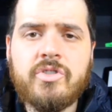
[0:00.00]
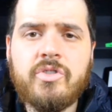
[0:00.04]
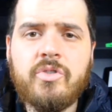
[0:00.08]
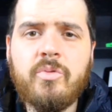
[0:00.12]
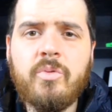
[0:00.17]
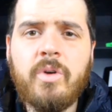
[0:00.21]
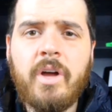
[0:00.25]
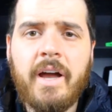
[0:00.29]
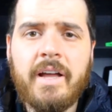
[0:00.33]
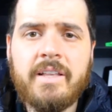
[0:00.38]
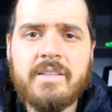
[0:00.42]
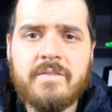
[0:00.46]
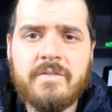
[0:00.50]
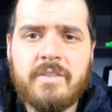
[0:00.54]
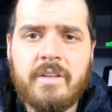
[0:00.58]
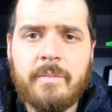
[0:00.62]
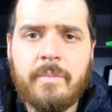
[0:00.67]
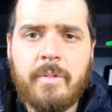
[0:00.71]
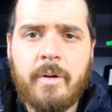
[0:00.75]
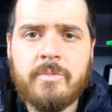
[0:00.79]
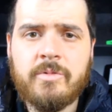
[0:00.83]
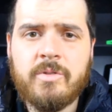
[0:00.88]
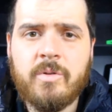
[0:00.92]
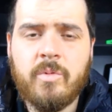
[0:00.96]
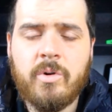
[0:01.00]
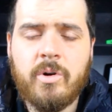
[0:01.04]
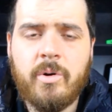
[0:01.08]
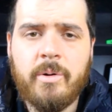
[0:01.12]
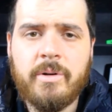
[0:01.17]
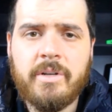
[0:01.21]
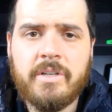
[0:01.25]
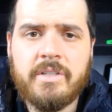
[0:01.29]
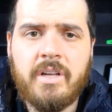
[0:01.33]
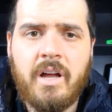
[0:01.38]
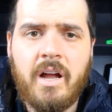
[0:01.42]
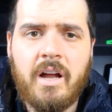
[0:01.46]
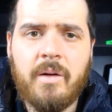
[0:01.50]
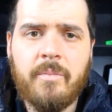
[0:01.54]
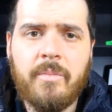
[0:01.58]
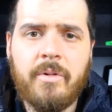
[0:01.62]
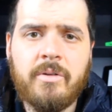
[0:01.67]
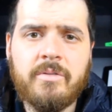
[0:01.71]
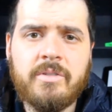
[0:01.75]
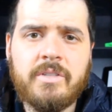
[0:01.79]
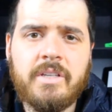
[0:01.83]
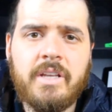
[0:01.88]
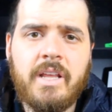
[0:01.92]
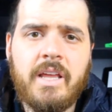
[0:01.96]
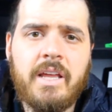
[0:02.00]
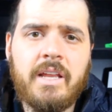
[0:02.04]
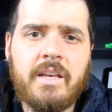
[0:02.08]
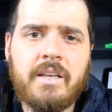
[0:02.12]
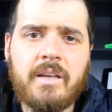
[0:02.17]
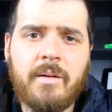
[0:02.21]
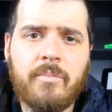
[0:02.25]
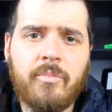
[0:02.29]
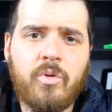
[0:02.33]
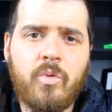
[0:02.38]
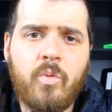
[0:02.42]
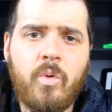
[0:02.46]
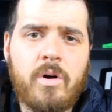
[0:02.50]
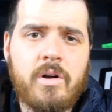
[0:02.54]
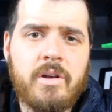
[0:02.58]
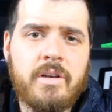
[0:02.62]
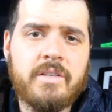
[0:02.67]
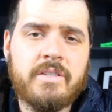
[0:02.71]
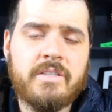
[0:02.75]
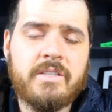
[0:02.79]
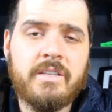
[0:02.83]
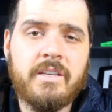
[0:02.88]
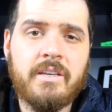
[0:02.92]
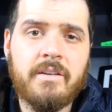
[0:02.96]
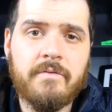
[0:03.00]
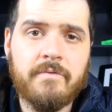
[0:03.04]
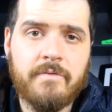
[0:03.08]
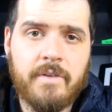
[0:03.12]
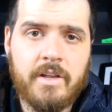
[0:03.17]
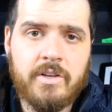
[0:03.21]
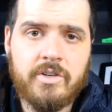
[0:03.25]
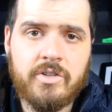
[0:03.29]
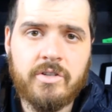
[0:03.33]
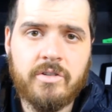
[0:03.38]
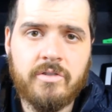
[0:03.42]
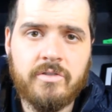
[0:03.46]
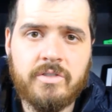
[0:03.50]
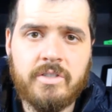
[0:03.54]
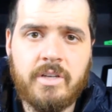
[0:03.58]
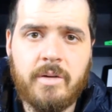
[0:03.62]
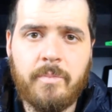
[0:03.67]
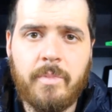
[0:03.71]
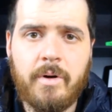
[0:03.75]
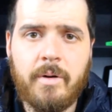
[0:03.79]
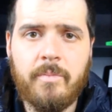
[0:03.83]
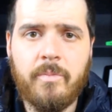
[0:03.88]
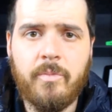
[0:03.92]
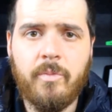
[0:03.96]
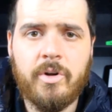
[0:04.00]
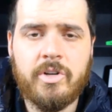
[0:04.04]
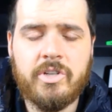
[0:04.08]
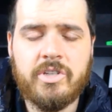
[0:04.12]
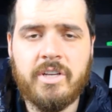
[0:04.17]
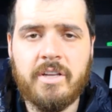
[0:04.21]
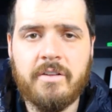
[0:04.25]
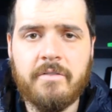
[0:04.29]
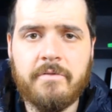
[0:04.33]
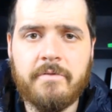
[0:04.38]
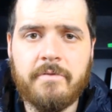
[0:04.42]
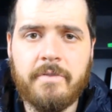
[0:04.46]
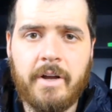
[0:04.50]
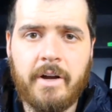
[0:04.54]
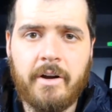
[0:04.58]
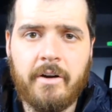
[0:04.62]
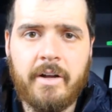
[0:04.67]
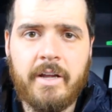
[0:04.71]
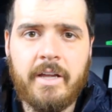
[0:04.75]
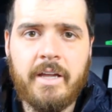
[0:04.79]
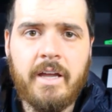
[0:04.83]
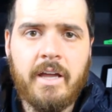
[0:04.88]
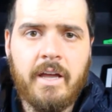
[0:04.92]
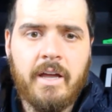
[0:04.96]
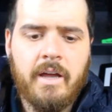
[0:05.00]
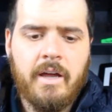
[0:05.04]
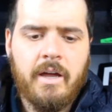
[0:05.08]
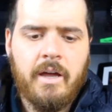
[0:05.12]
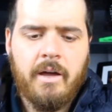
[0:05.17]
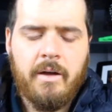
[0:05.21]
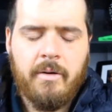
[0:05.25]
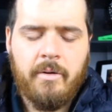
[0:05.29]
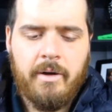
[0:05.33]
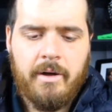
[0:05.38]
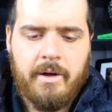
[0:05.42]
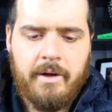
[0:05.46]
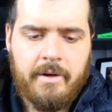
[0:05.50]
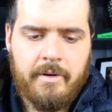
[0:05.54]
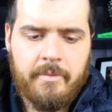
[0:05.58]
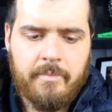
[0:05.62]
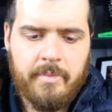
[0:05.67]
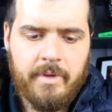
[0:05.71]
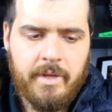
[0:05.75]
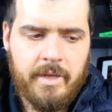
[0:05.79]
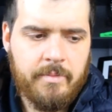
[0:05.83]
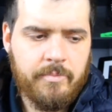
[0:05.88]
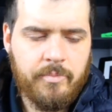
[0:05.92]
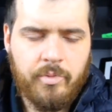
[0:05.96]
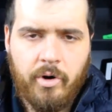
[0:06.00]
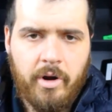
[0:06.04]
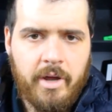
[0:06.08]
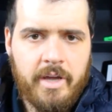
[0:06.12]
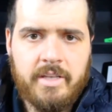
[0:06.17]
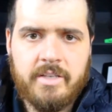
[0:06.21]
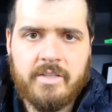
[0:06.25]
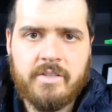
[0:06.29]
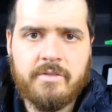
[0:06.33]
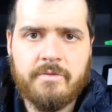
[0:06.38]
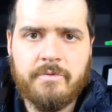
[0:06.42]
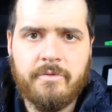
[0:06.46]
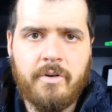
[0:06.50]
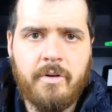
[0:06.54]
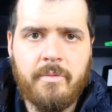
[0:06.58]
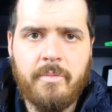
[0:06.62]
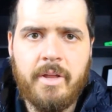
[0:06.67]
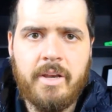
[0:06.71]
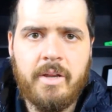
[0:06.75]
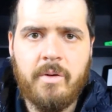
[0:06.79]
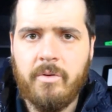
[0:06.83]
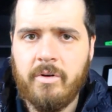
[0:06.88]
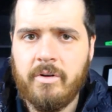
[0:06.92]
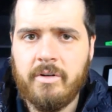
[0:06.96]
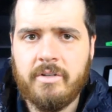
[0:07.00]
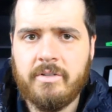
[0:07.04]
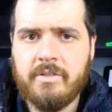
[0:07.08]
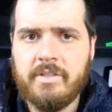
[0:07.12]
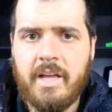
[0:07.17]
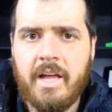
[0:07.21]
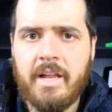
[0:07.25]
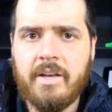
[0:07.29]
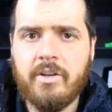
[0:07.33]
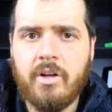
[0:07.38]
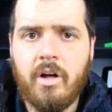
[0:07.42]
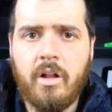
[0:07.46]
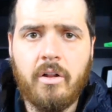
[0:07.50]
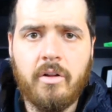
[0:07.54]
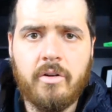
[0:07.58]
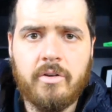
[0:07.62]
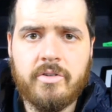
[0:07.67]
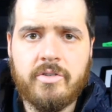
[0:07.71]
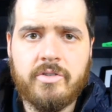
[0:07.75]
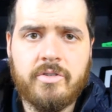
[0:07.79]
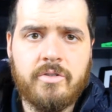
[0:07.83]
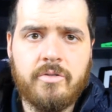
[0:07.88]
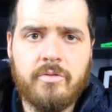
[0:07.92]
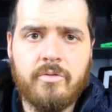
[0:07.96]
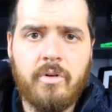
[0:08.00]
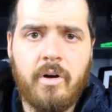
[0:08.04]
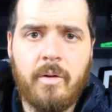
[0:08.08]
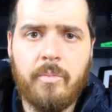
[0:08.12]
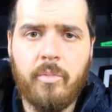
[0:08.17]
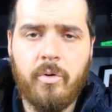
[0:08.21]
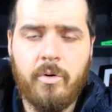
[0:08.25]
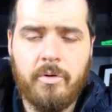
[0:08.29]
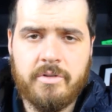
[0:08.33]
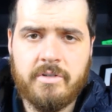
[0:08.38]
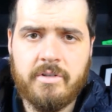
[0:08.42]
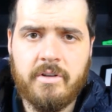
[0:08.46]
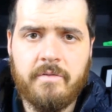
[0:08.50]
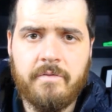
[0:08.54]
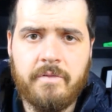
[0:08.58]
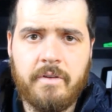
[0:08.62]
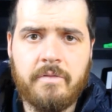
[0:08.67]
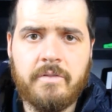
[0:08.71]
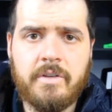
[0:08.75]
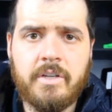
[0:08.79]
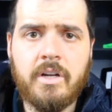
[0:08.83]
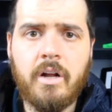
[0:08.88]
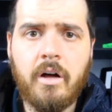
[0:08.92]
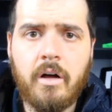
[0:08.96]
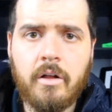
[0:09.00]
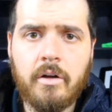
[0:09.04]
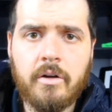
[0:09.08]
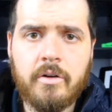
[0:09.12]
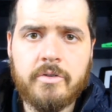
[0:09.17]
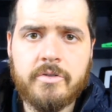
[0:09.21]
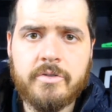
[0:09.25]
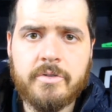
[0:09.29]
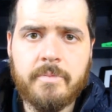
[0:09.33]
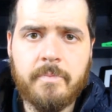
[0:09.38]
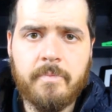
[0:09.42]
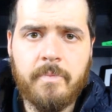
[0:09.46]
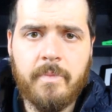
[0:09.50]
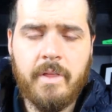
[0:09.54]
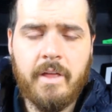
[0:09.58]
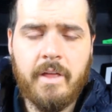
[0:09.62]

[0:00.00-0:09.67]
two kinds of tip-ups that we're going to talk about today. Number one is the conventional tip-up, which can vary in price from anywhere to $10 to upwards of $50.